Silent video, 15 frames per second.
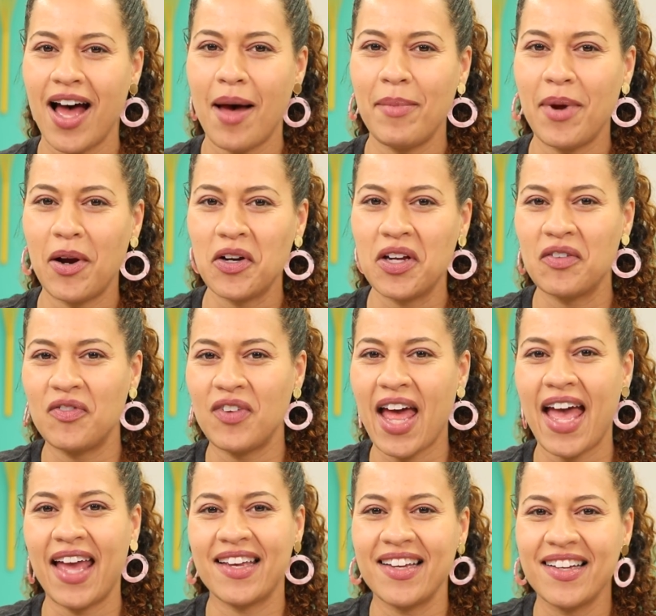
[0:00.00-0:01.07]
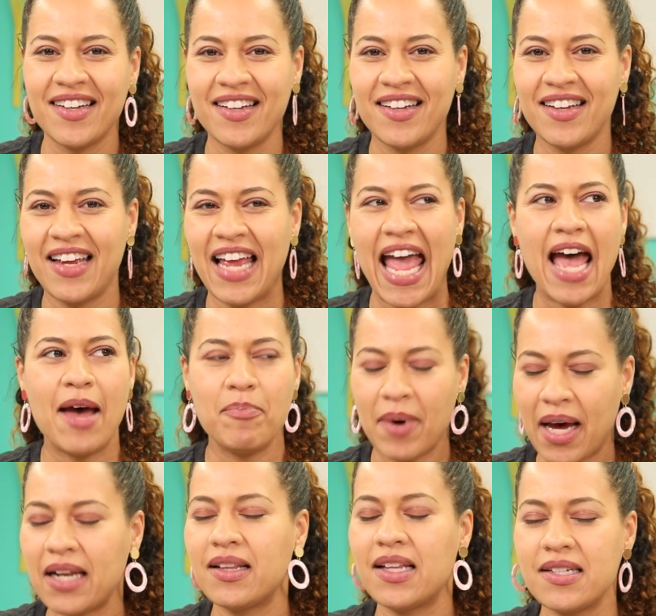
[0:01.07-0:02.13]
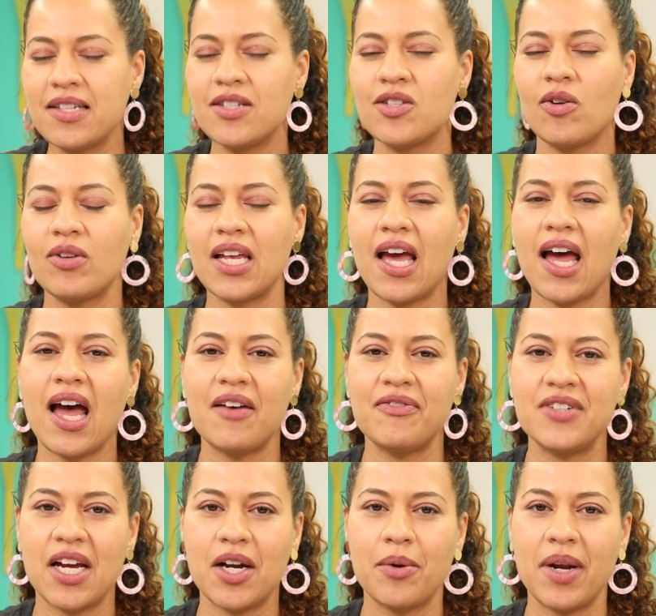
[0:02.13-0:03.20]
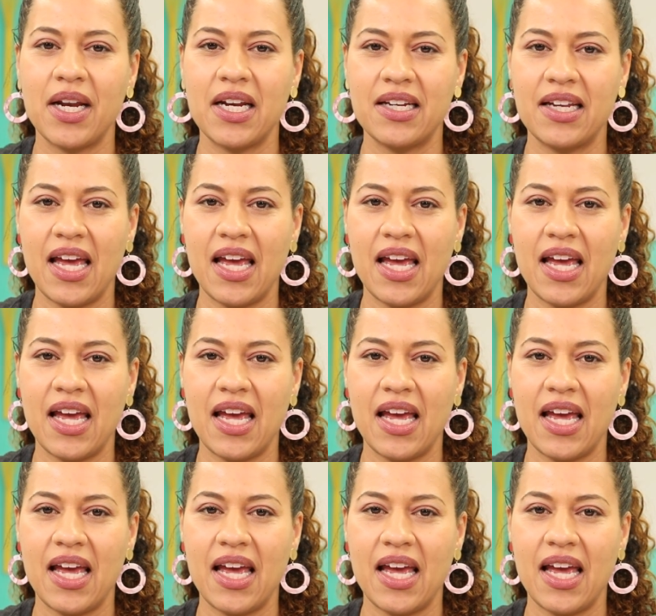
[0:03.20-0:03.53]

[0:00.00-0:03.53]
American flag. But this is only a half decorated